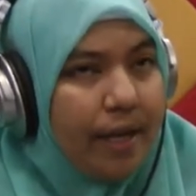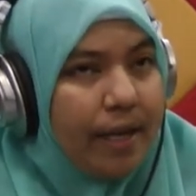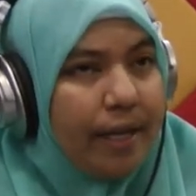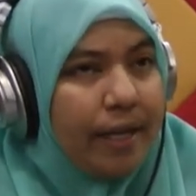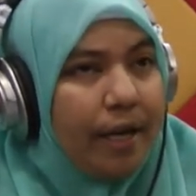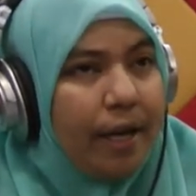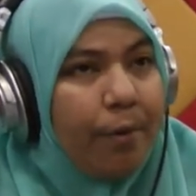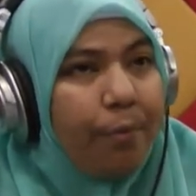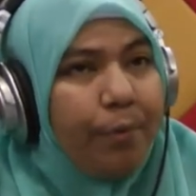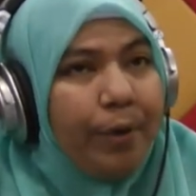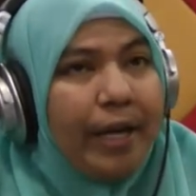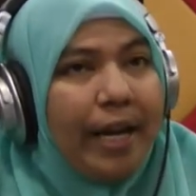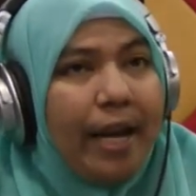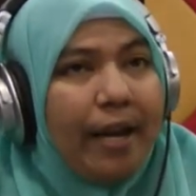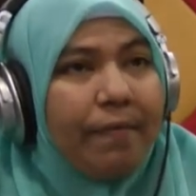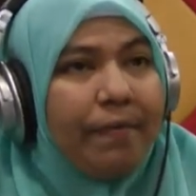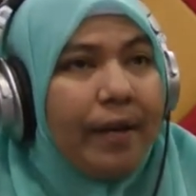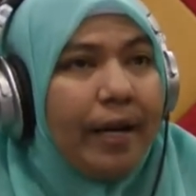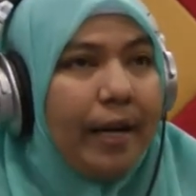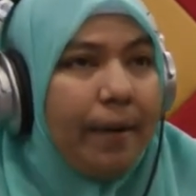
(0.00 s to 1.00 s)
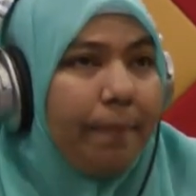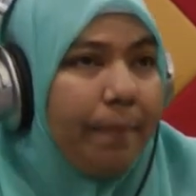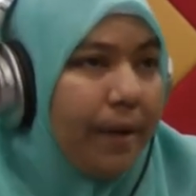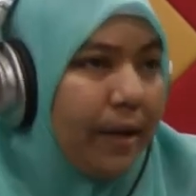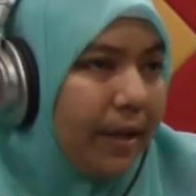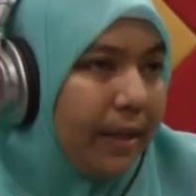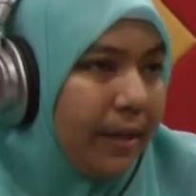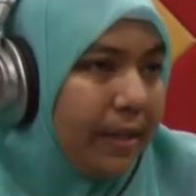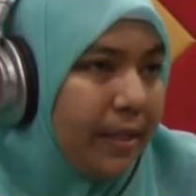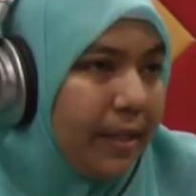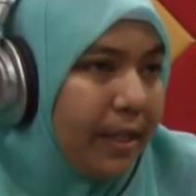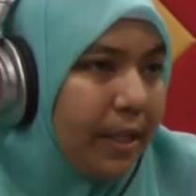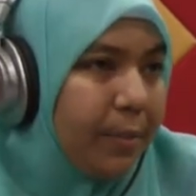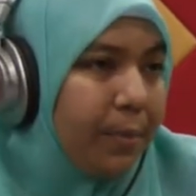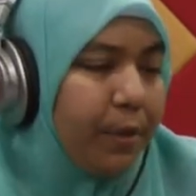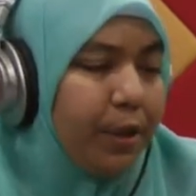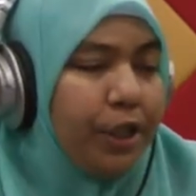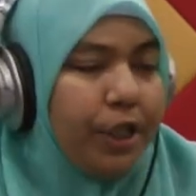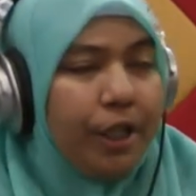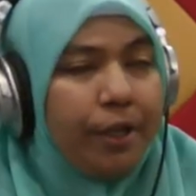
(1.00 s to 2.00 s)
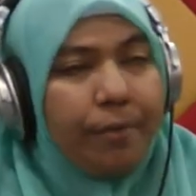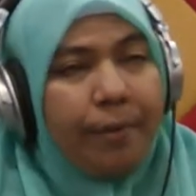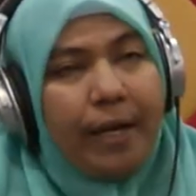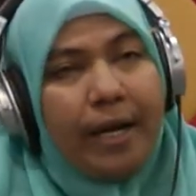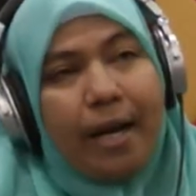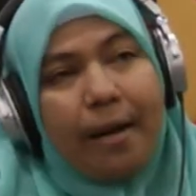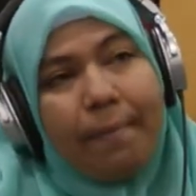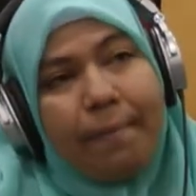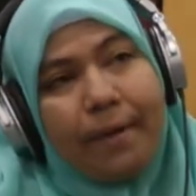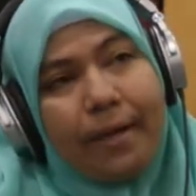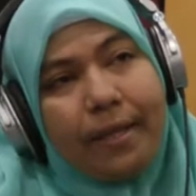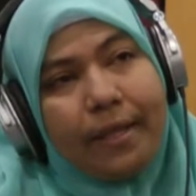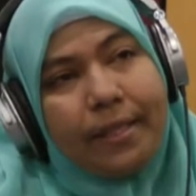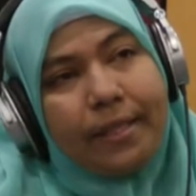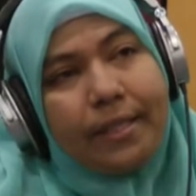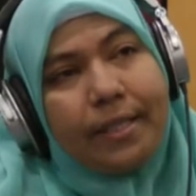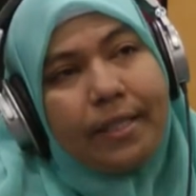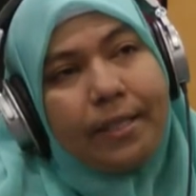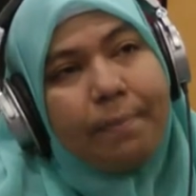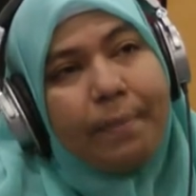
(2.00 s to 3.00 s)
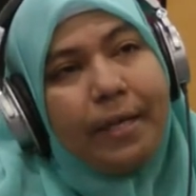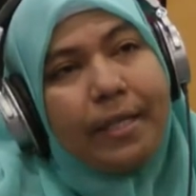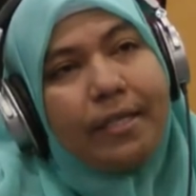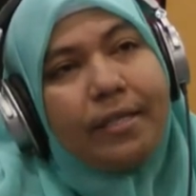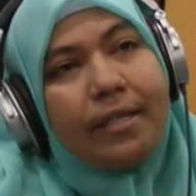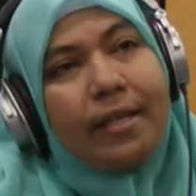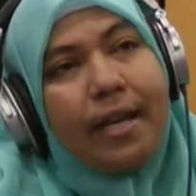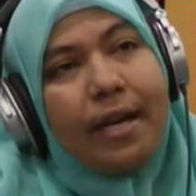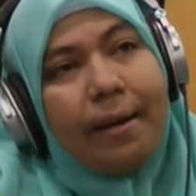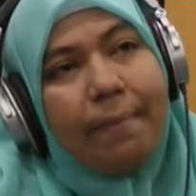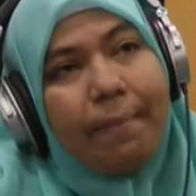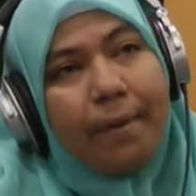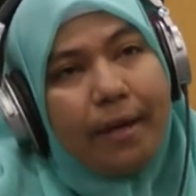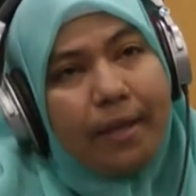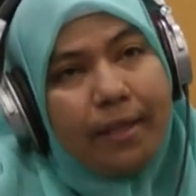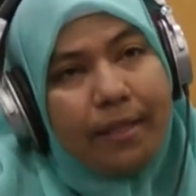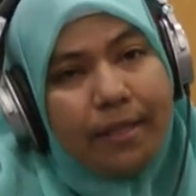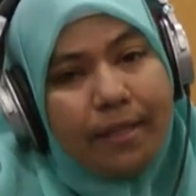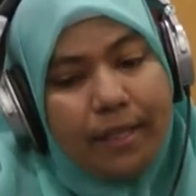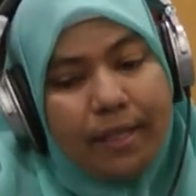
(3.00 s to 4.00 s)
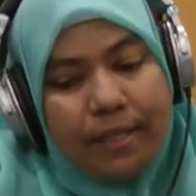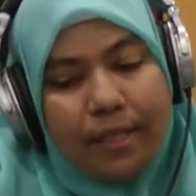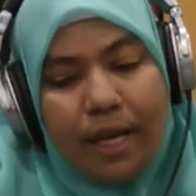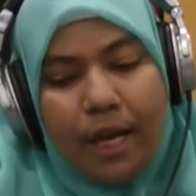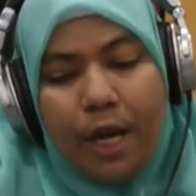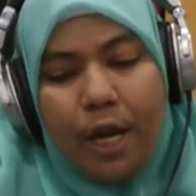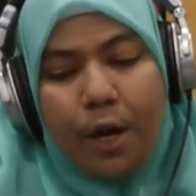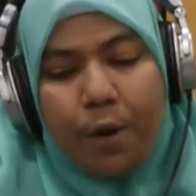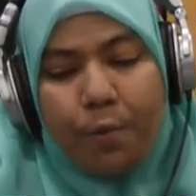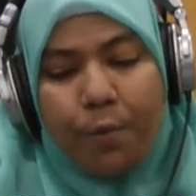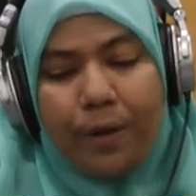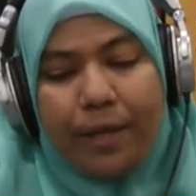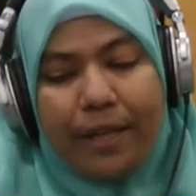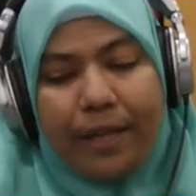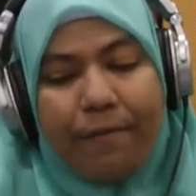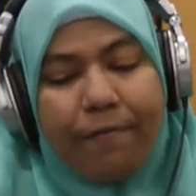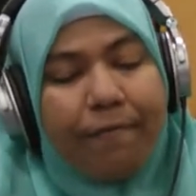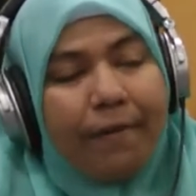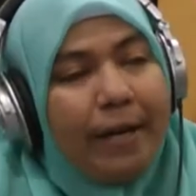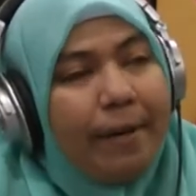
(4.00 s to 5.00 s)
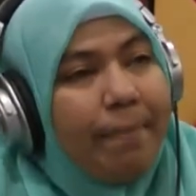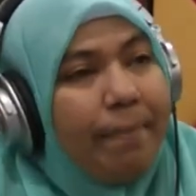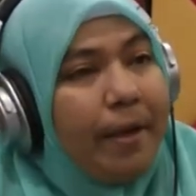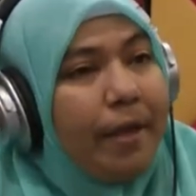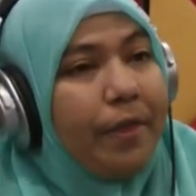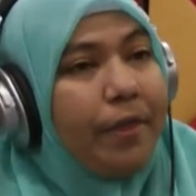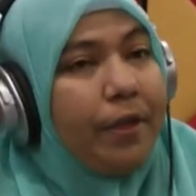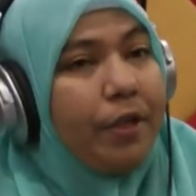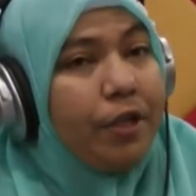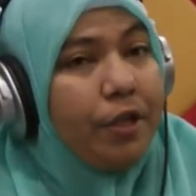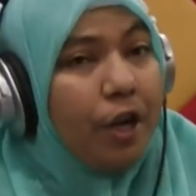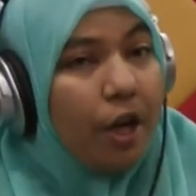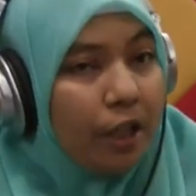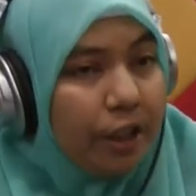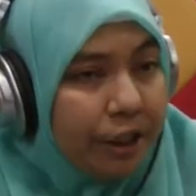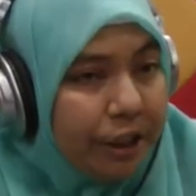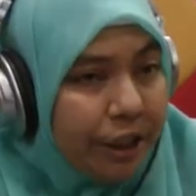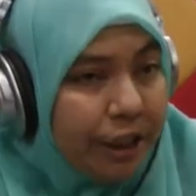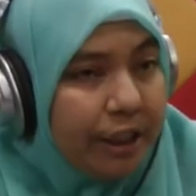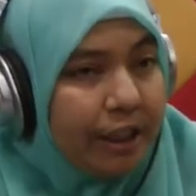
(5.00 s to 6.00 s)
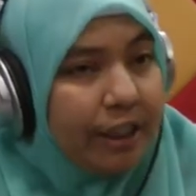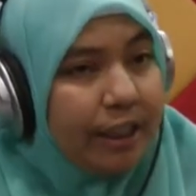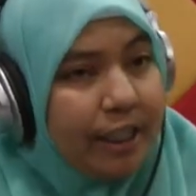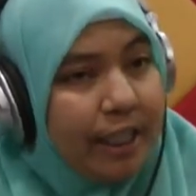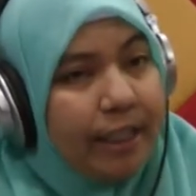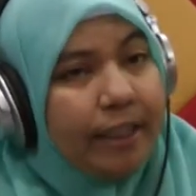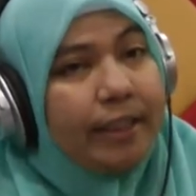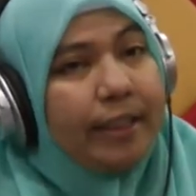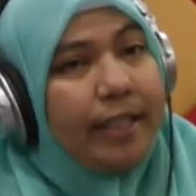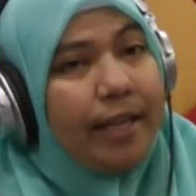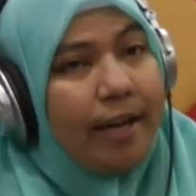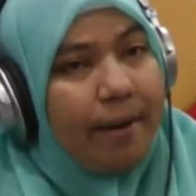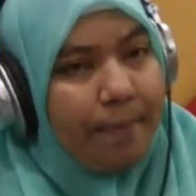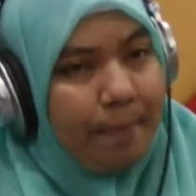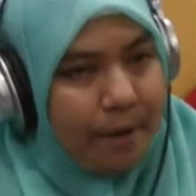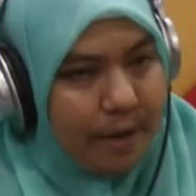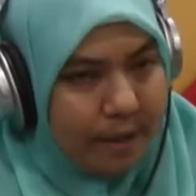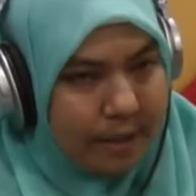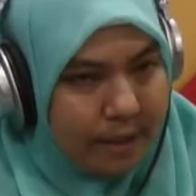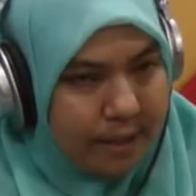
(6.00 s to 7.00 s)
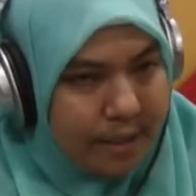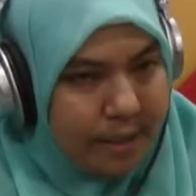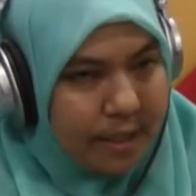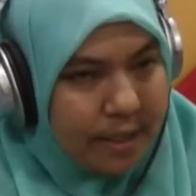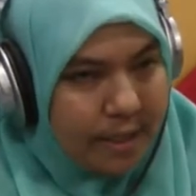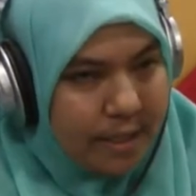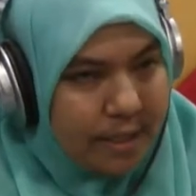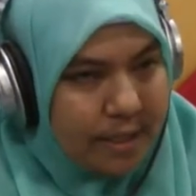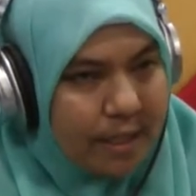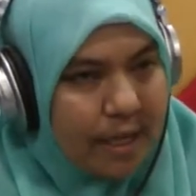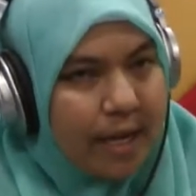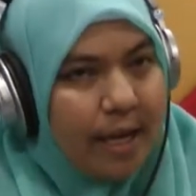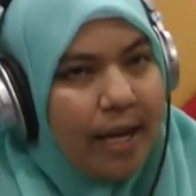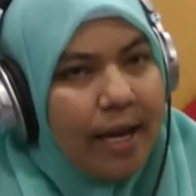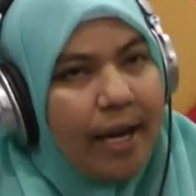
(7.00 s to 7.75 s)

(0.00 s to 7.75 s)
Yeah, we have a hypothesis, we generate hypothesis. Based on the hypothesis, we then find methodology to test the hypothesis.